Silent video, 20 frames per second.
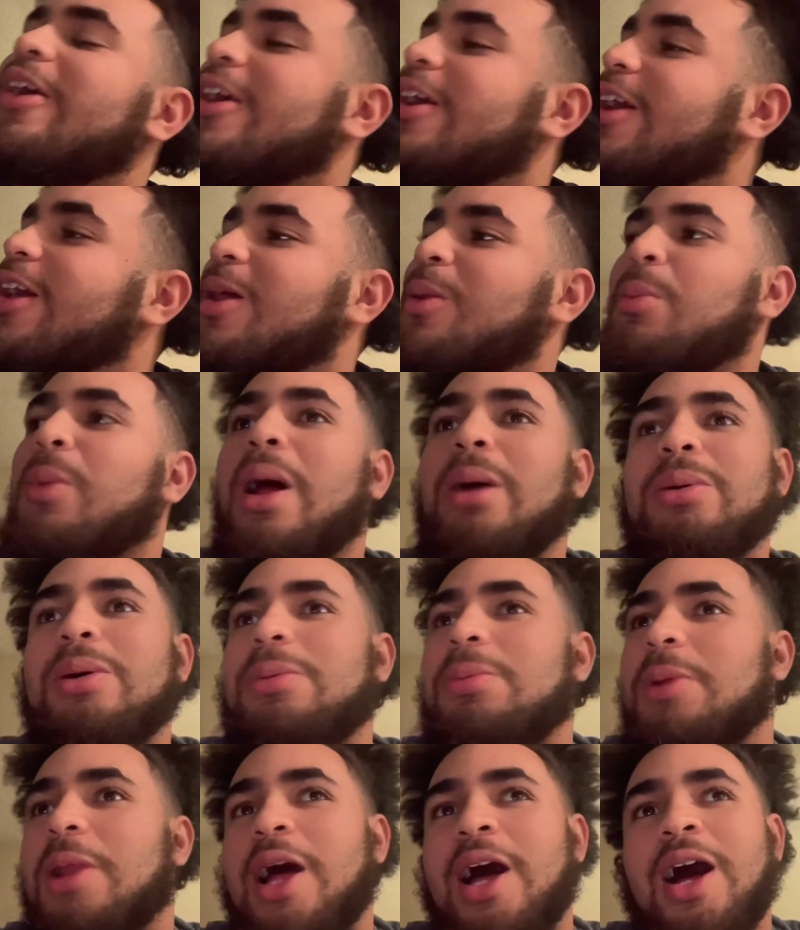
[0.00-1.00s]
blah blah
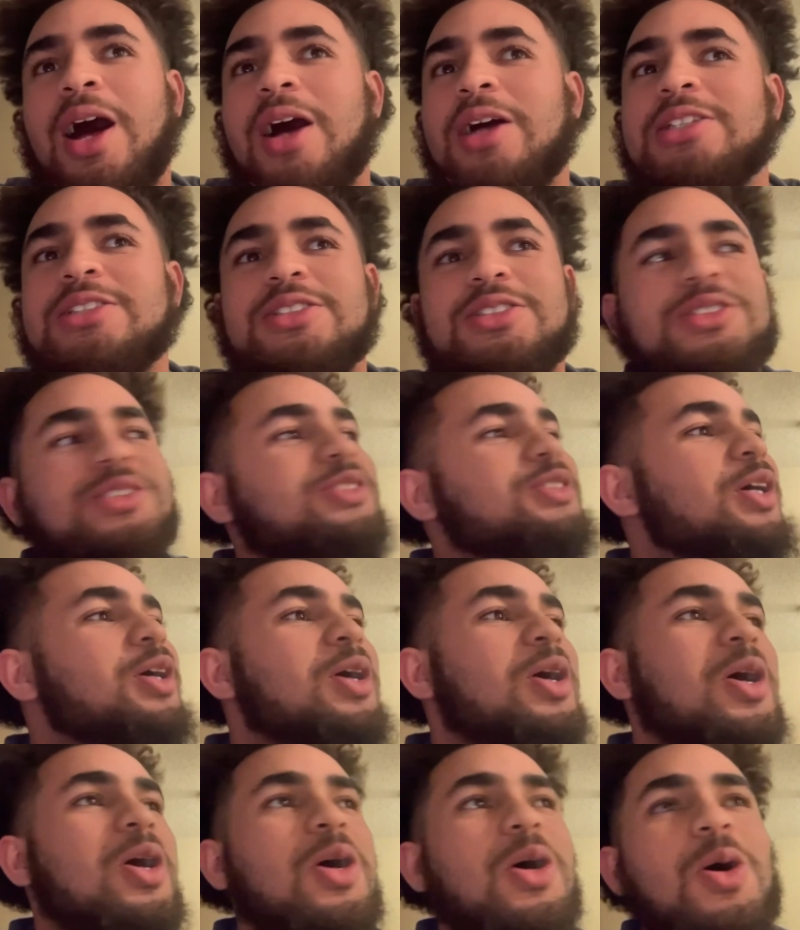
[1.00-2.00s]
blah. It's
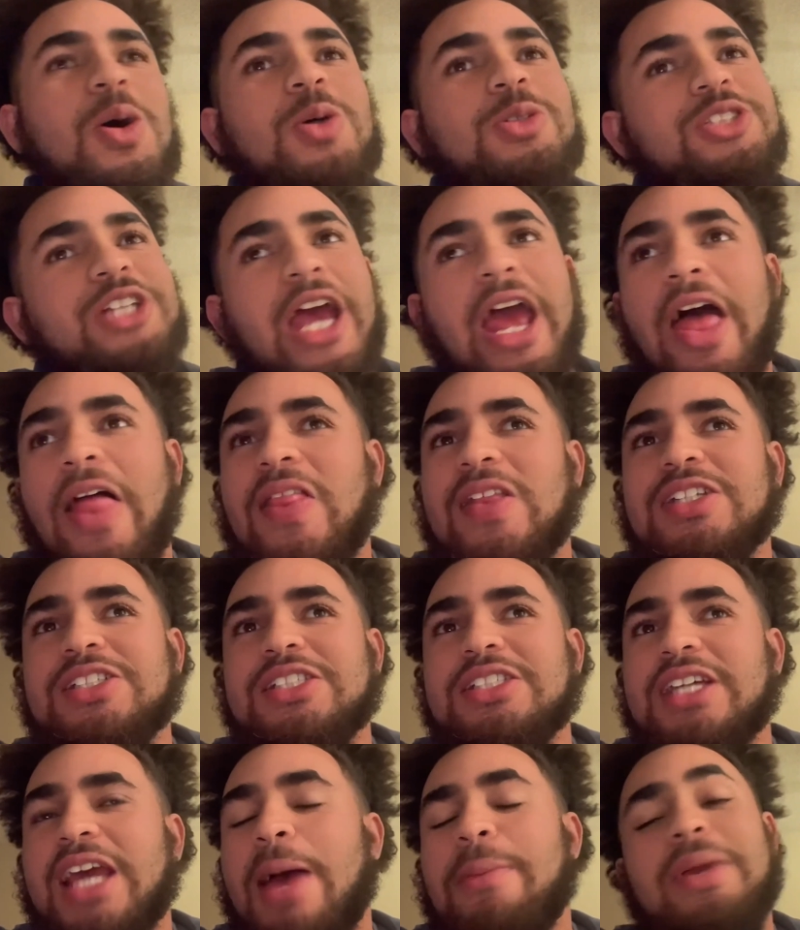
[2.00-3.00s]
so
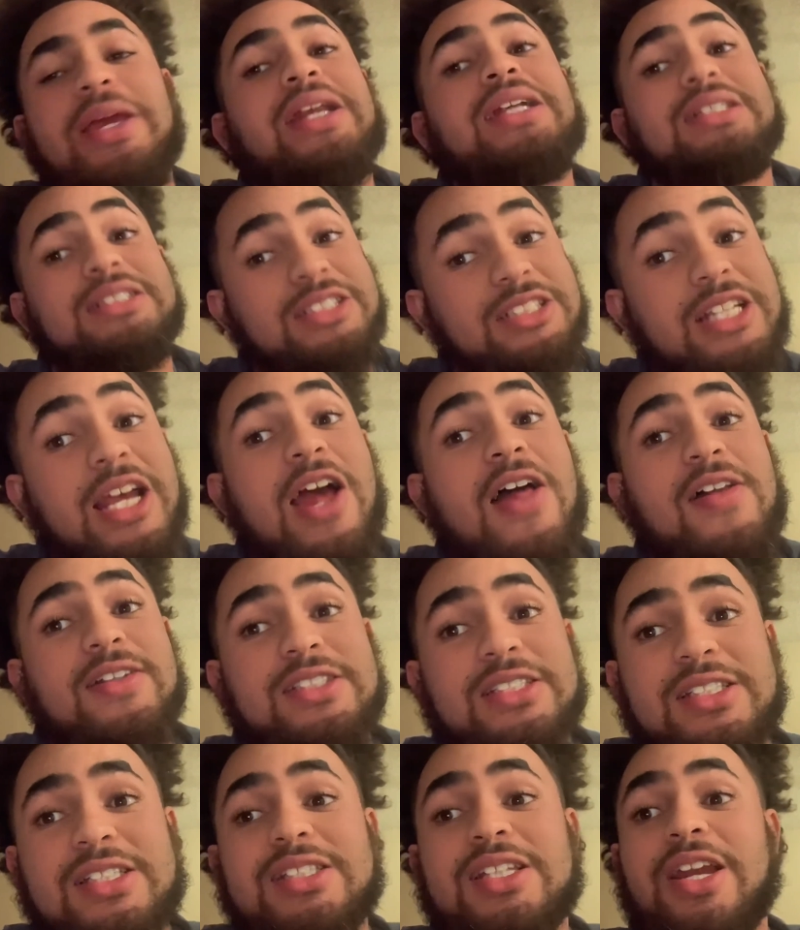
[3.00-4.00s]
challenging. I mean, it is
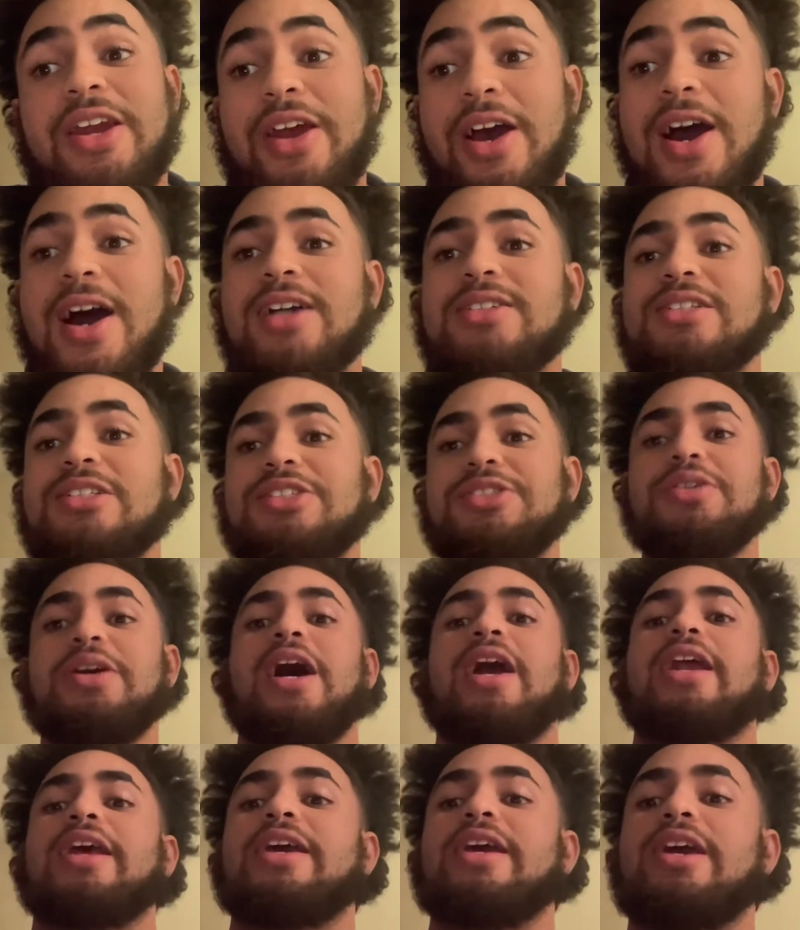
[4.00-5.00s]
challenging. The docks that you
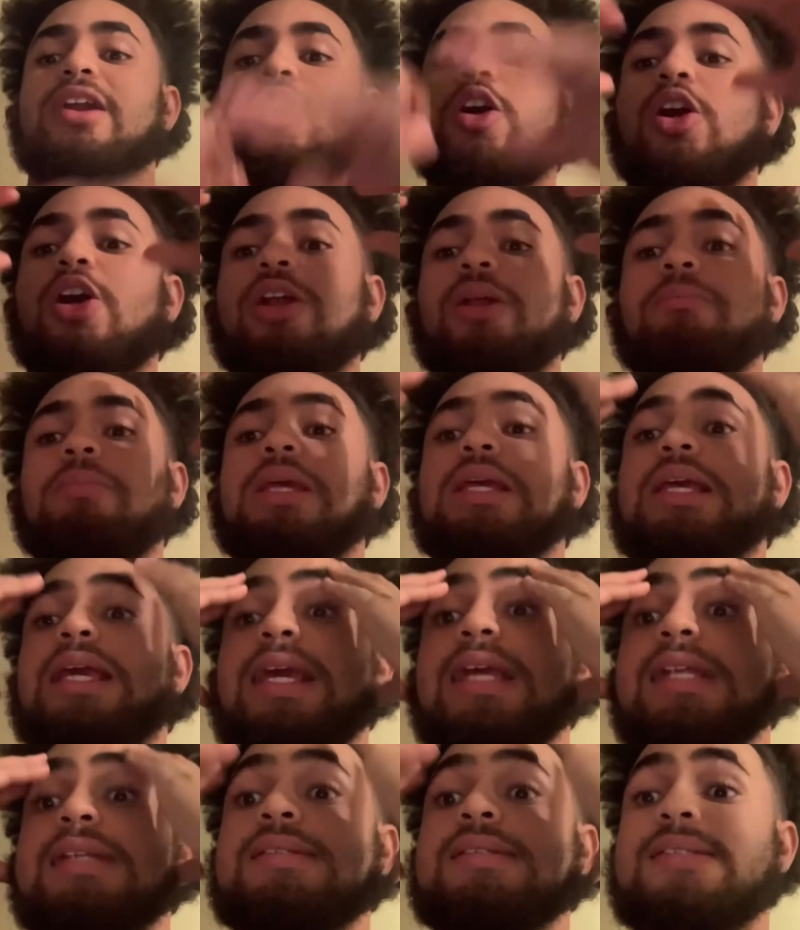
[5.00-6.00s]
gotta hit are gonna be
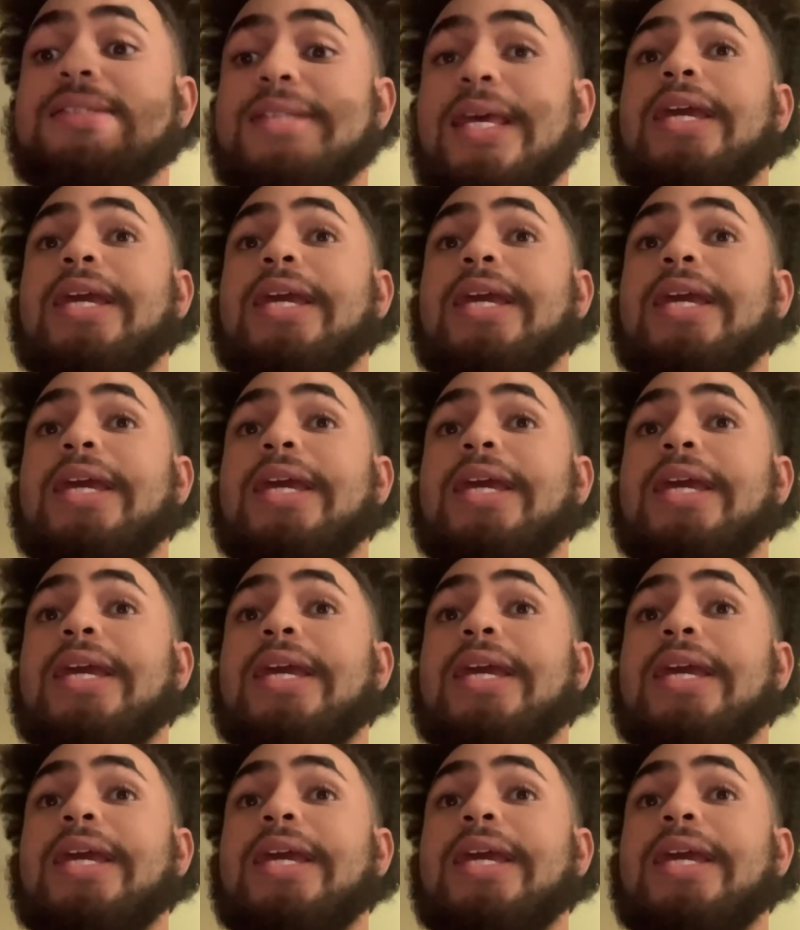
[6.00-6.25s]
insane.